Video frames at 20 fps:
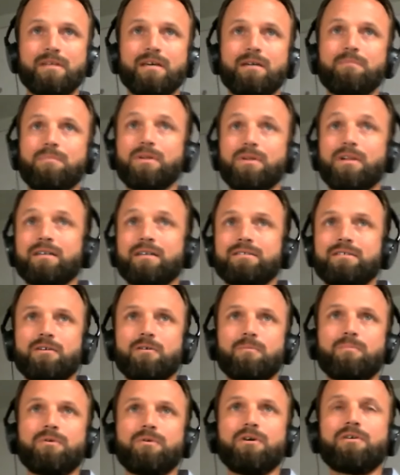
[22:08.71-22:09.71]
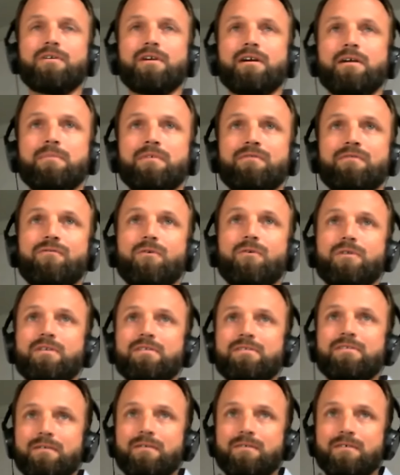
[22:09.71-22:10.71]
10 plus year program before the
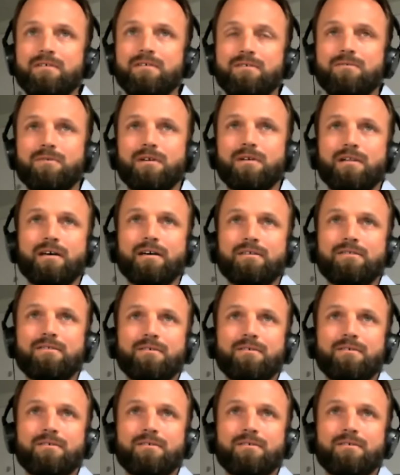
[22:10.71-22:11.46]
savings is realized.